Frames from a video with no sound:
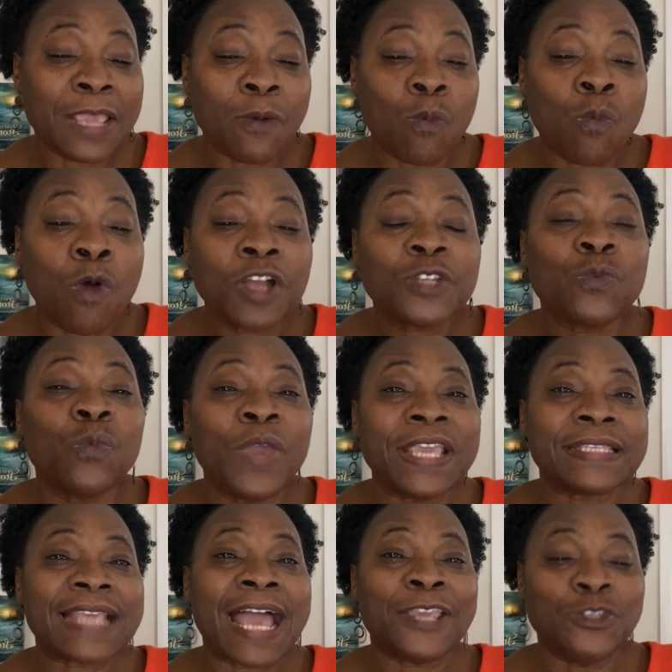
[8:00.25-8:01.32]
In what
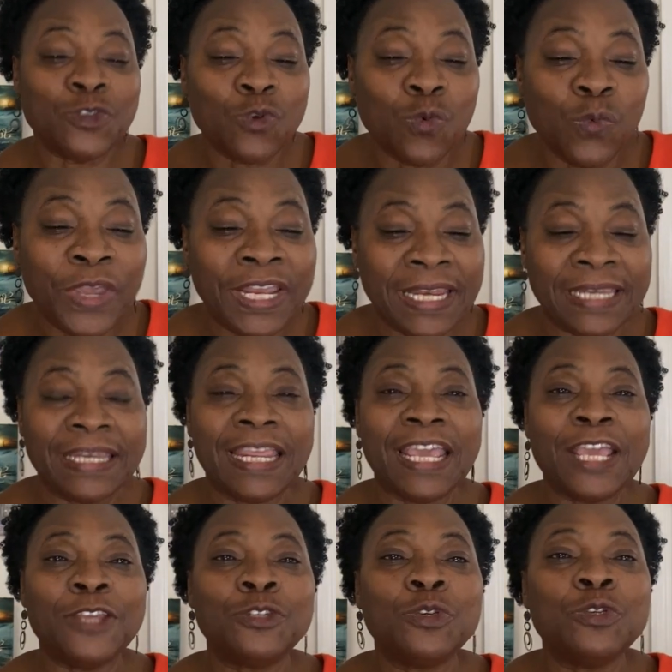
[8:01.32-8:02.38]
ways are you willing
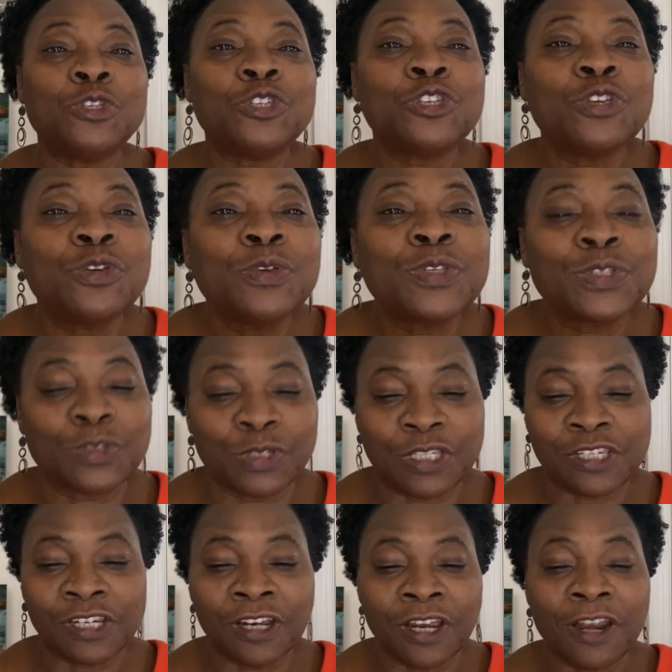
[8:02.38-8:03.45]
to choose to
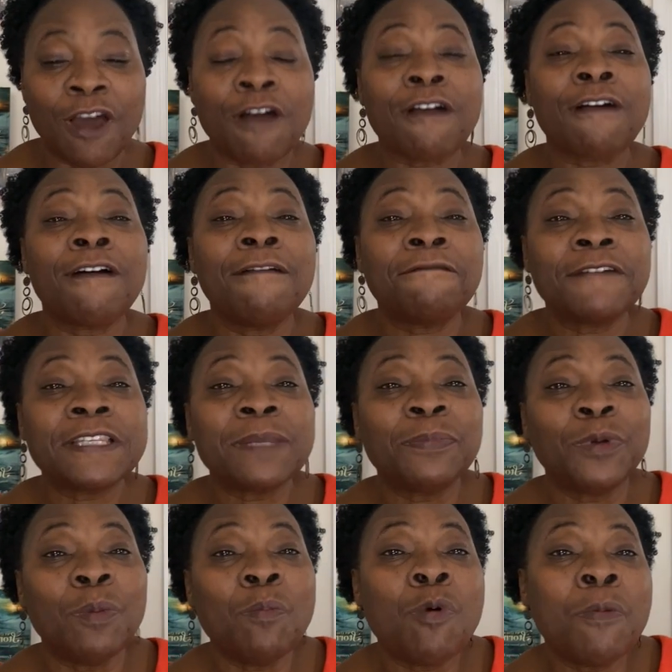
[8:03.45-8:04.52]
turn
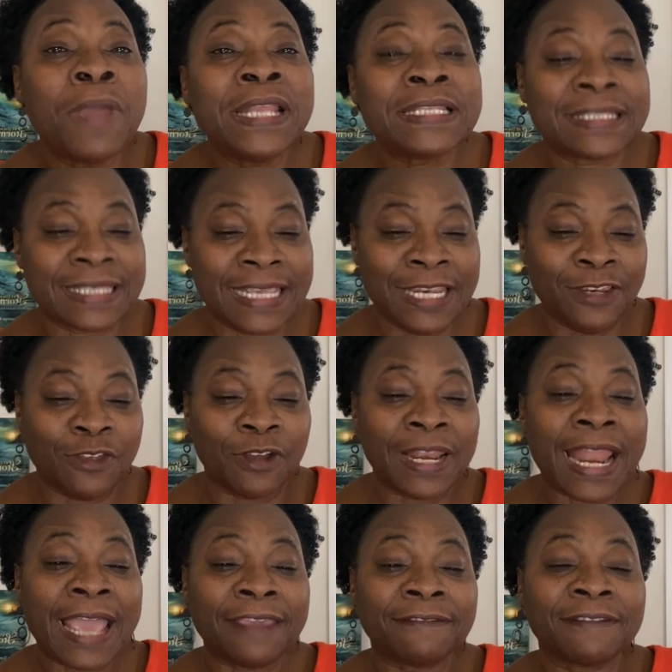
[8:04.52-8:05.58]
uncomfortable moments in your
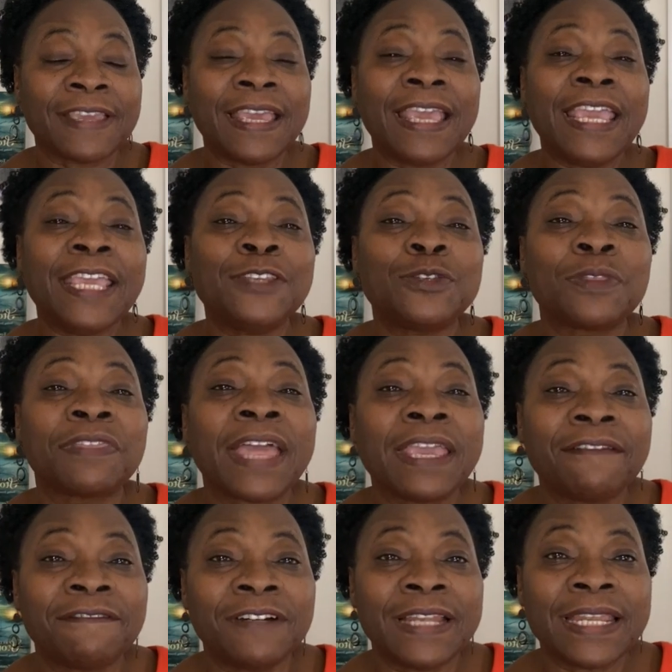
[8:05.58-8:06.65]
life into
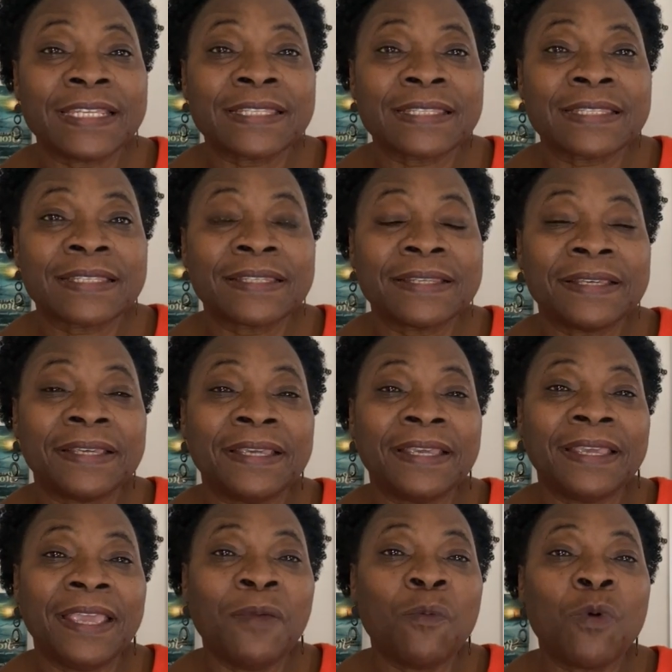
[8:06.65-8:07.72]
thankfulness?
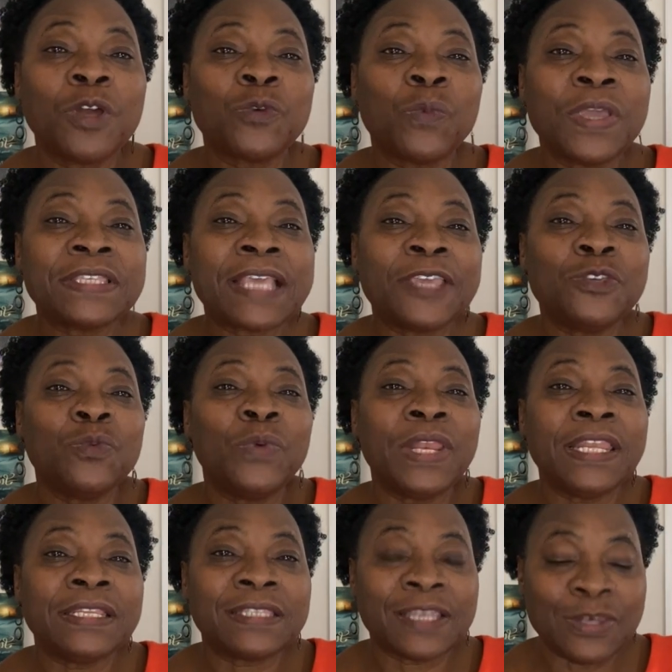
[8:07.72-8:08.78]
In what ways are you
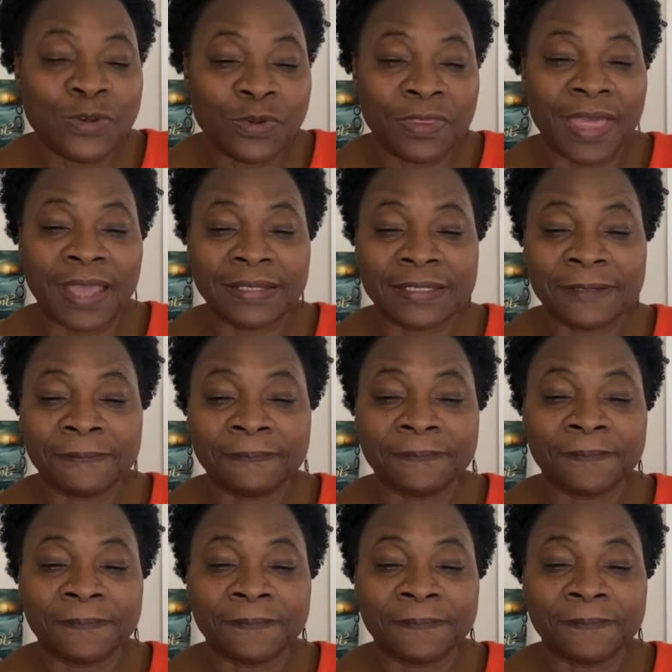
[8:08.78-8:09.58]
willing to do that?